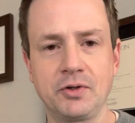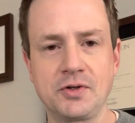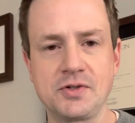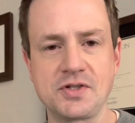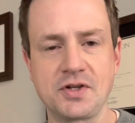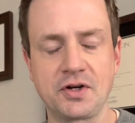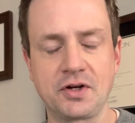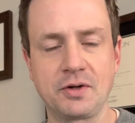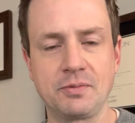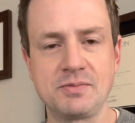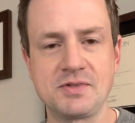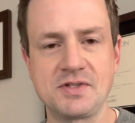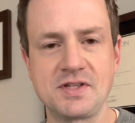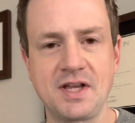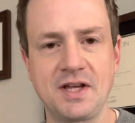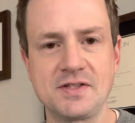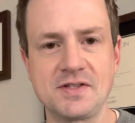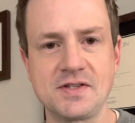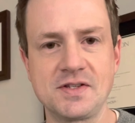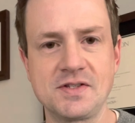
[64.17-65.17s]

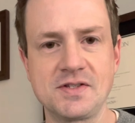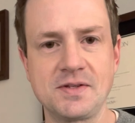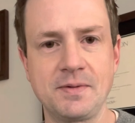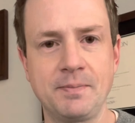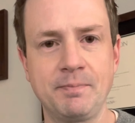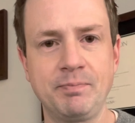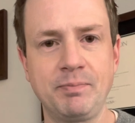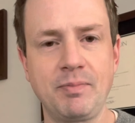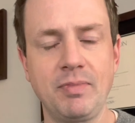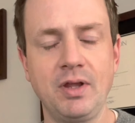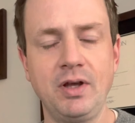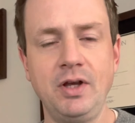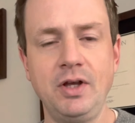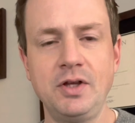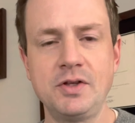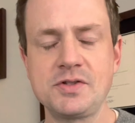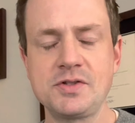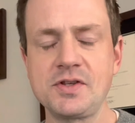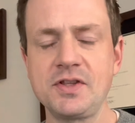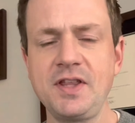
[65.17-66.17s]
circumstances.
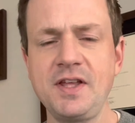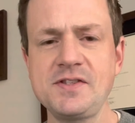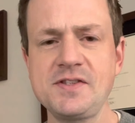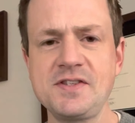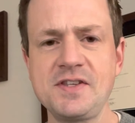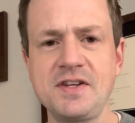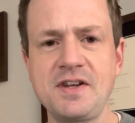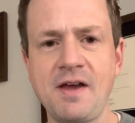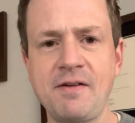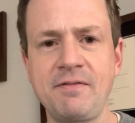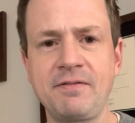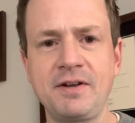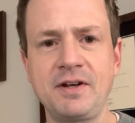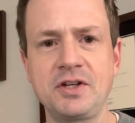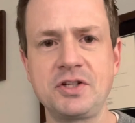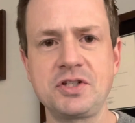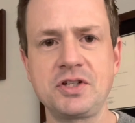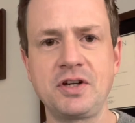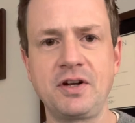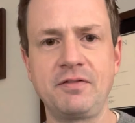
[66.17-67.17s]
So that's the
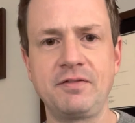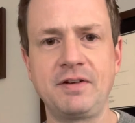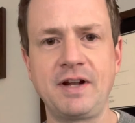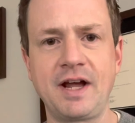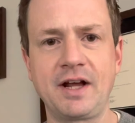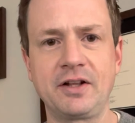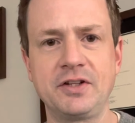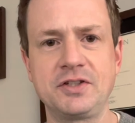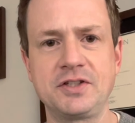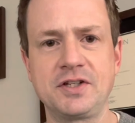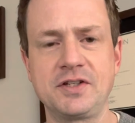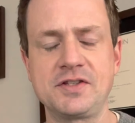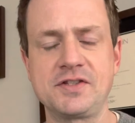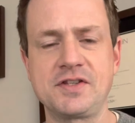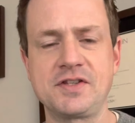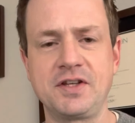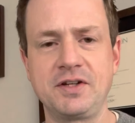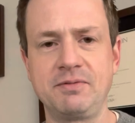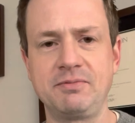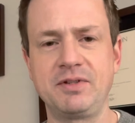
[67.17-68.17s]
definition of negligence,
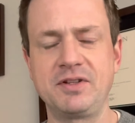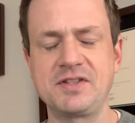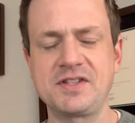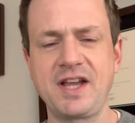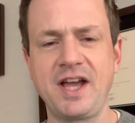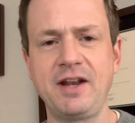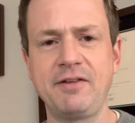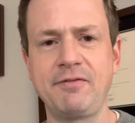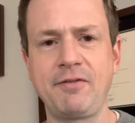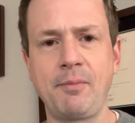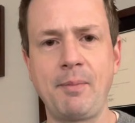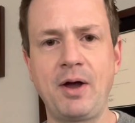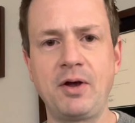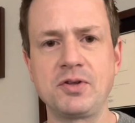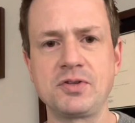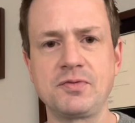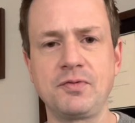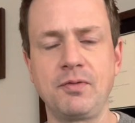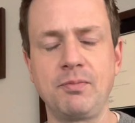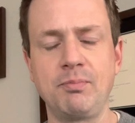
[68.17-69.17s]
and it's kind of a
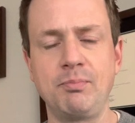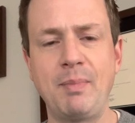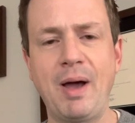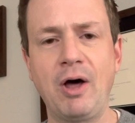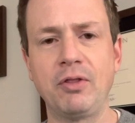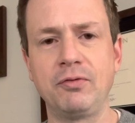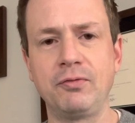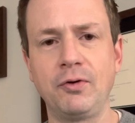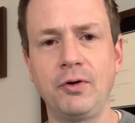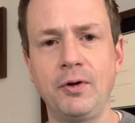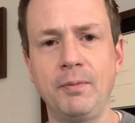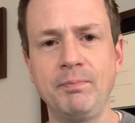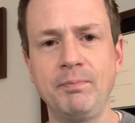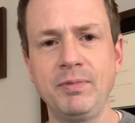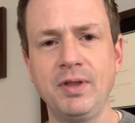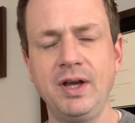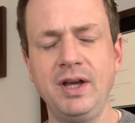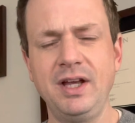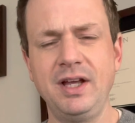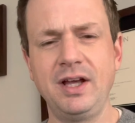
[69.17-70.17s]
mouthful.
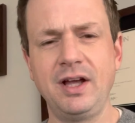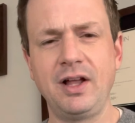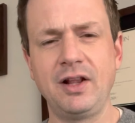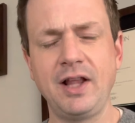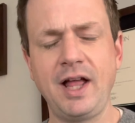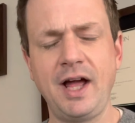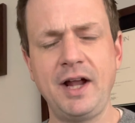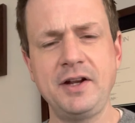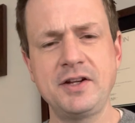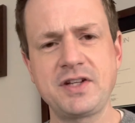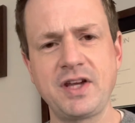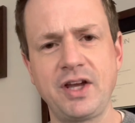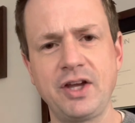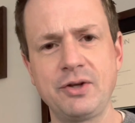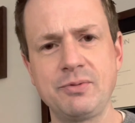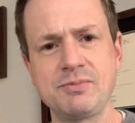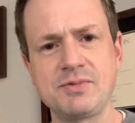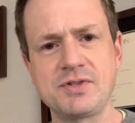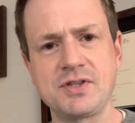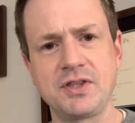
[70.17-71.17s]
A lot of
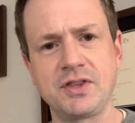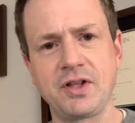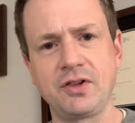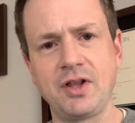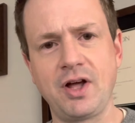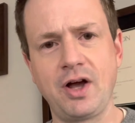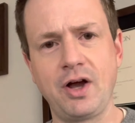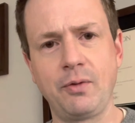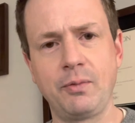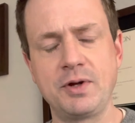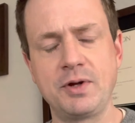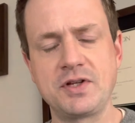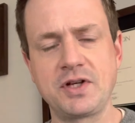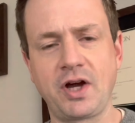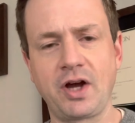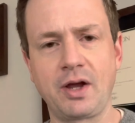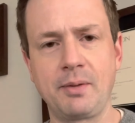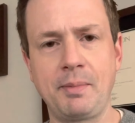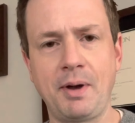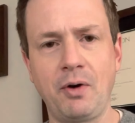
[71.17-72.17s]
times in the law, we
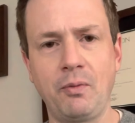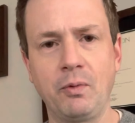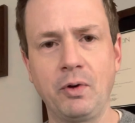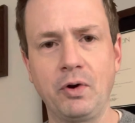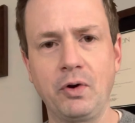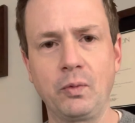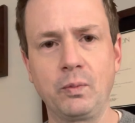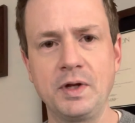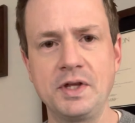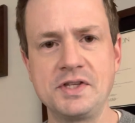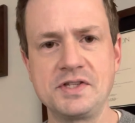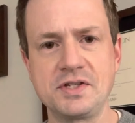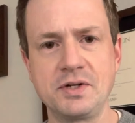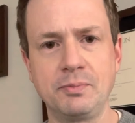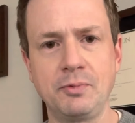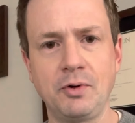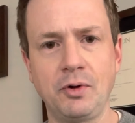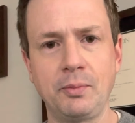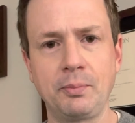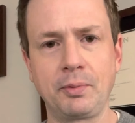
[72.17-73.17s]
talk about what a
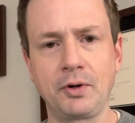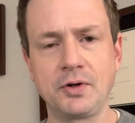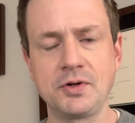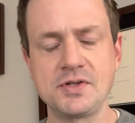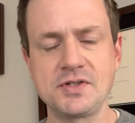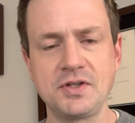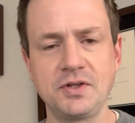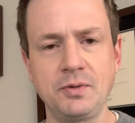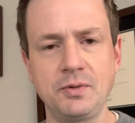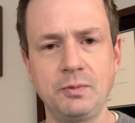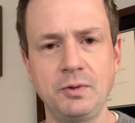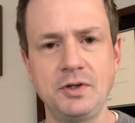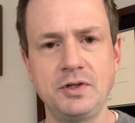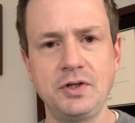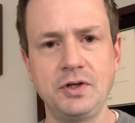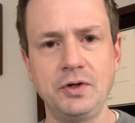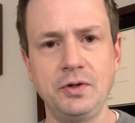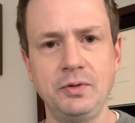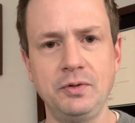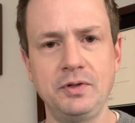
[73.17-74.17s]
reasonable person would
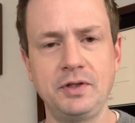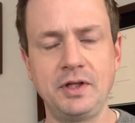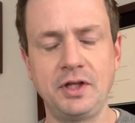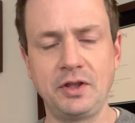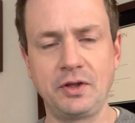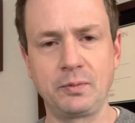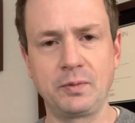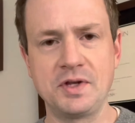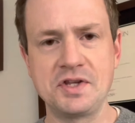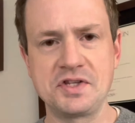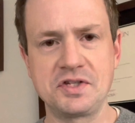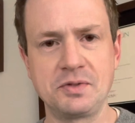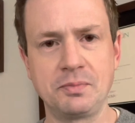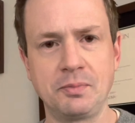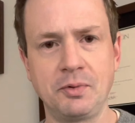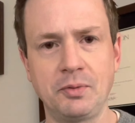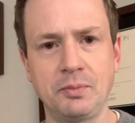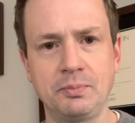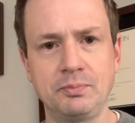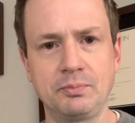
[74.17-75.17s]
do and the
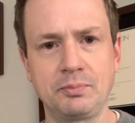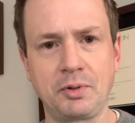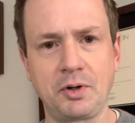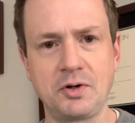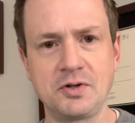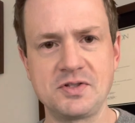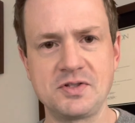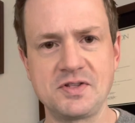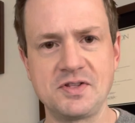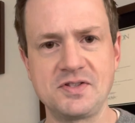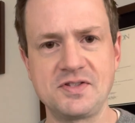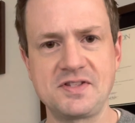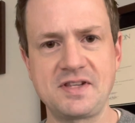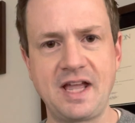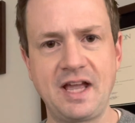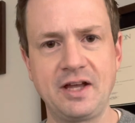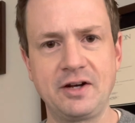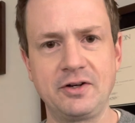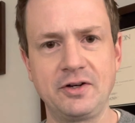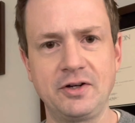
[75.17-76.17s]
reasonable person
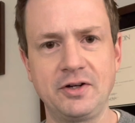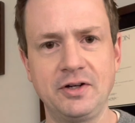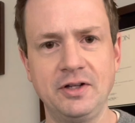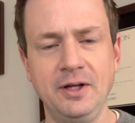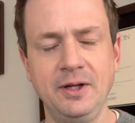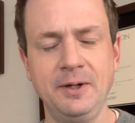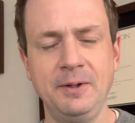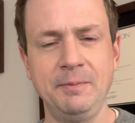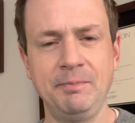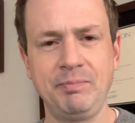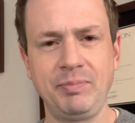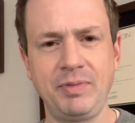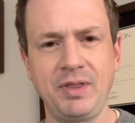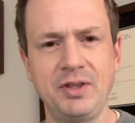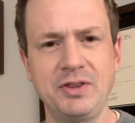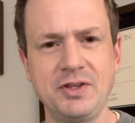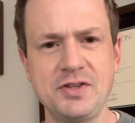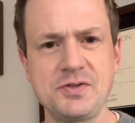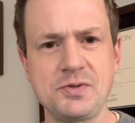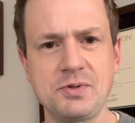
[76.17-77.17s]
standard.
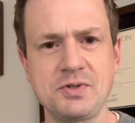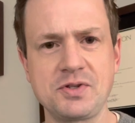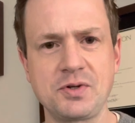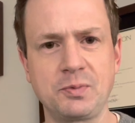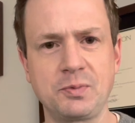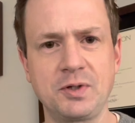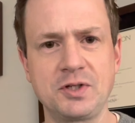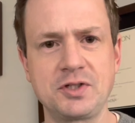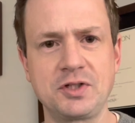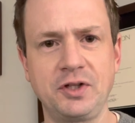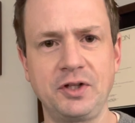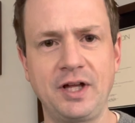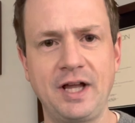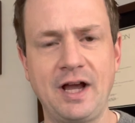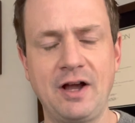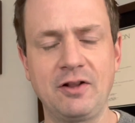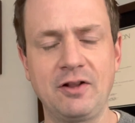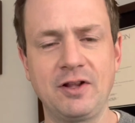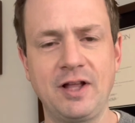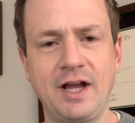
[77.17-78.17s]
And this was originally
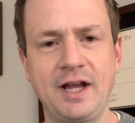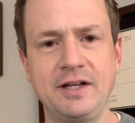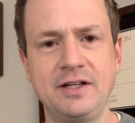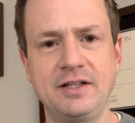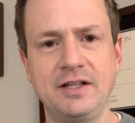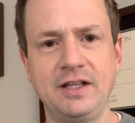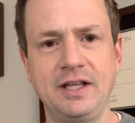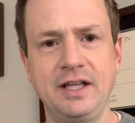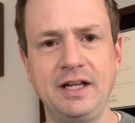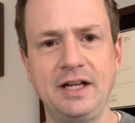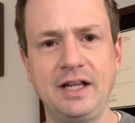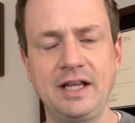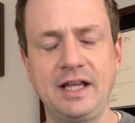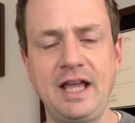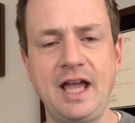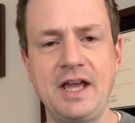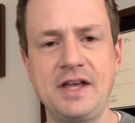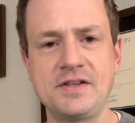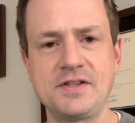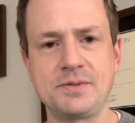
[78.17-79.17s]
outlined in a
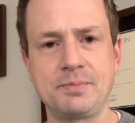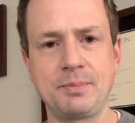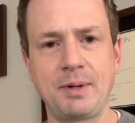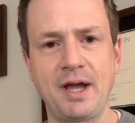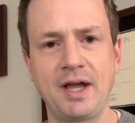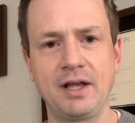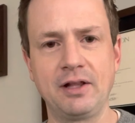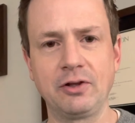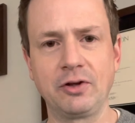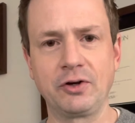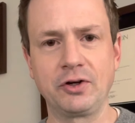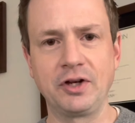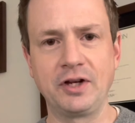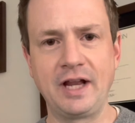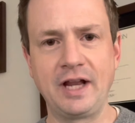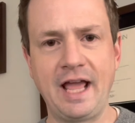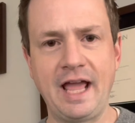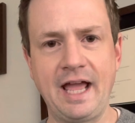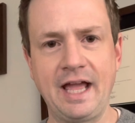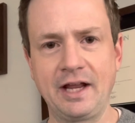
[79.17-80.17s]
case by a learned
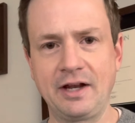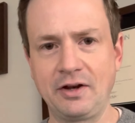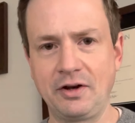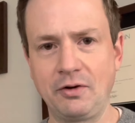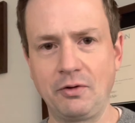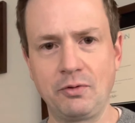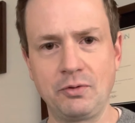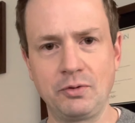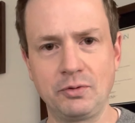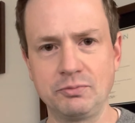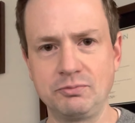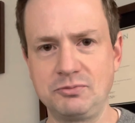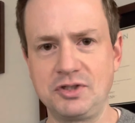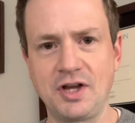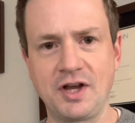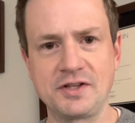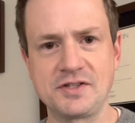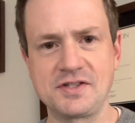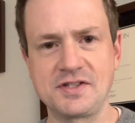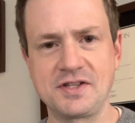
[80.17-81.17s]
hand, an old
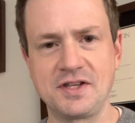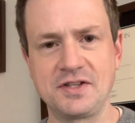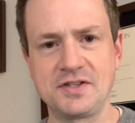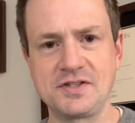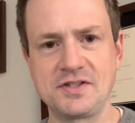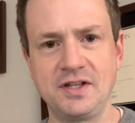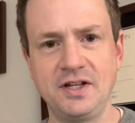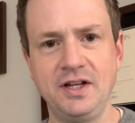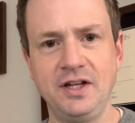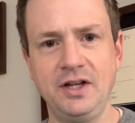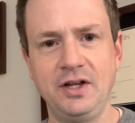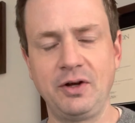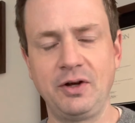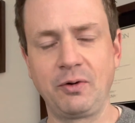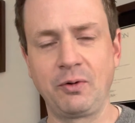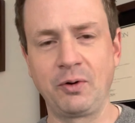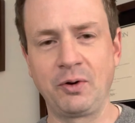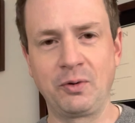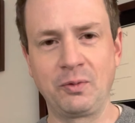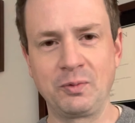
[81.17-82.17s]
justice,
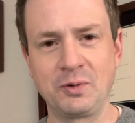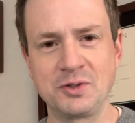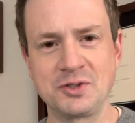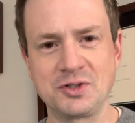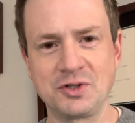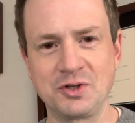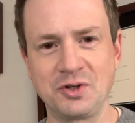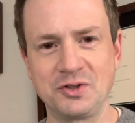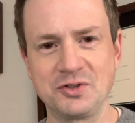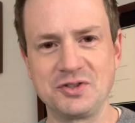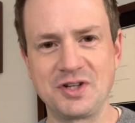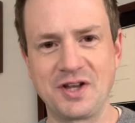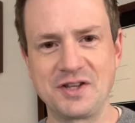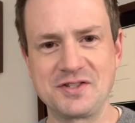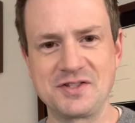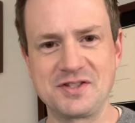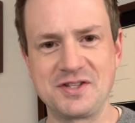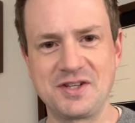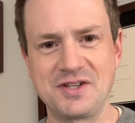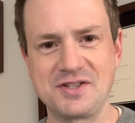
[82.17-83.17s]
or an original
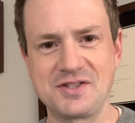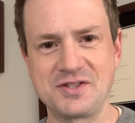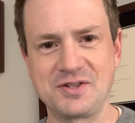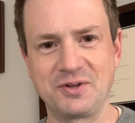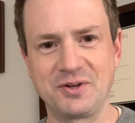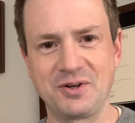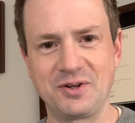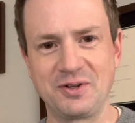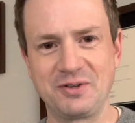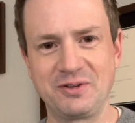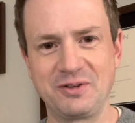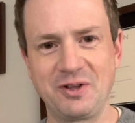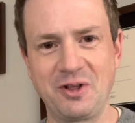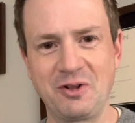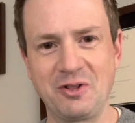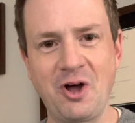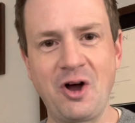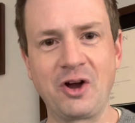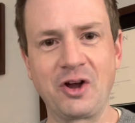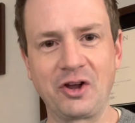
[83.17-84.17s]
justice, or a
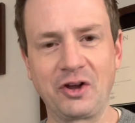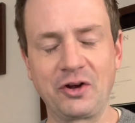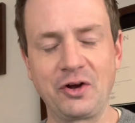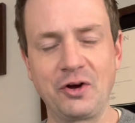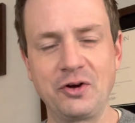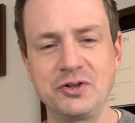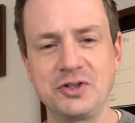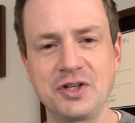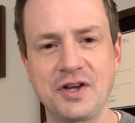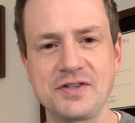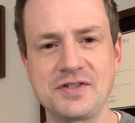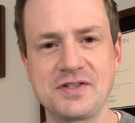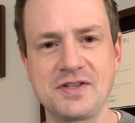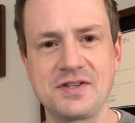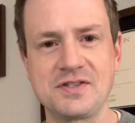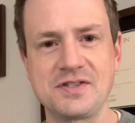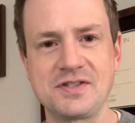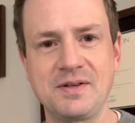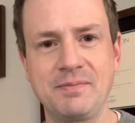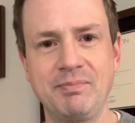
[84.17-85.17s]
long ago
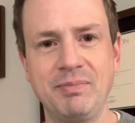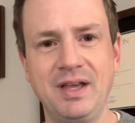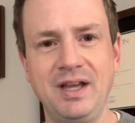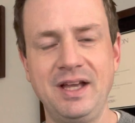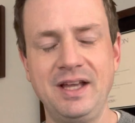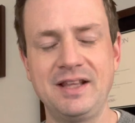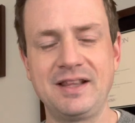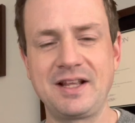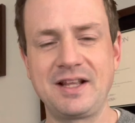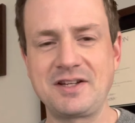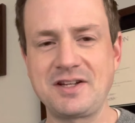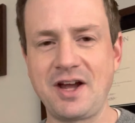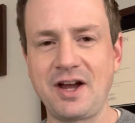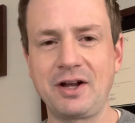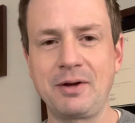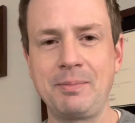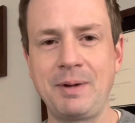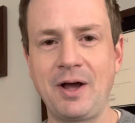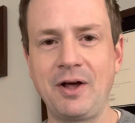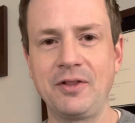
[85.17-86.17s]
justice, that talk
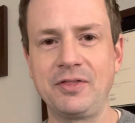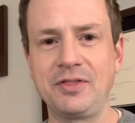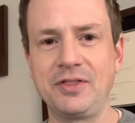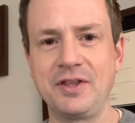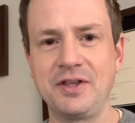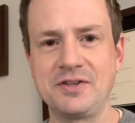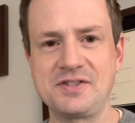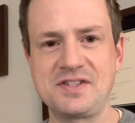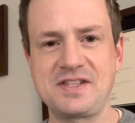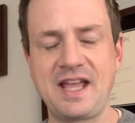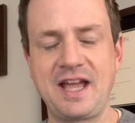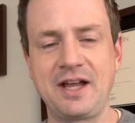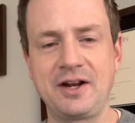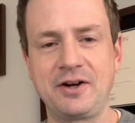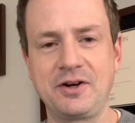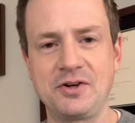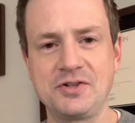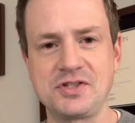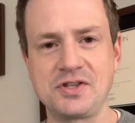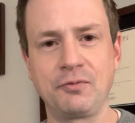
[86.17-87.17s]
about the
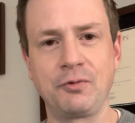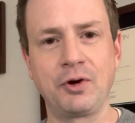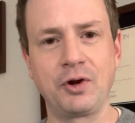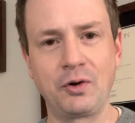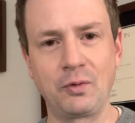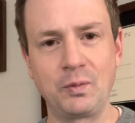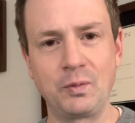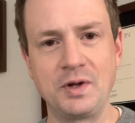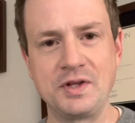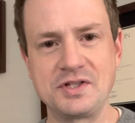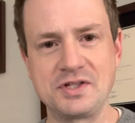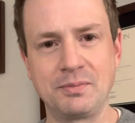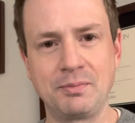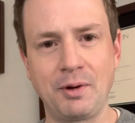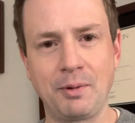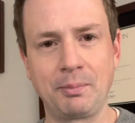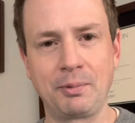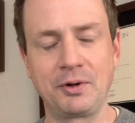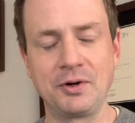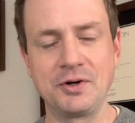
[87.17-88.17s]
standards of what a
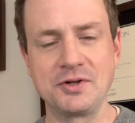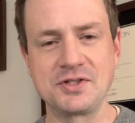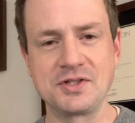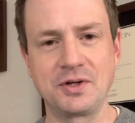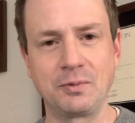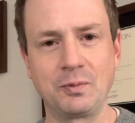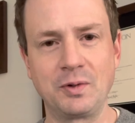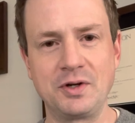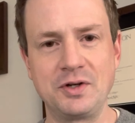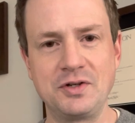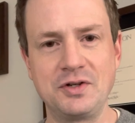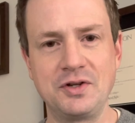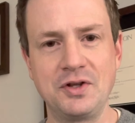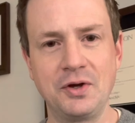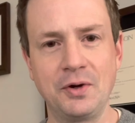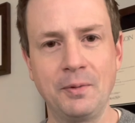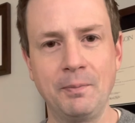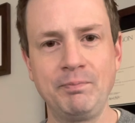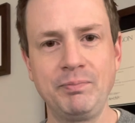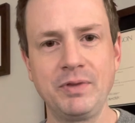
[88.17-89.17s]
reasonable person would do.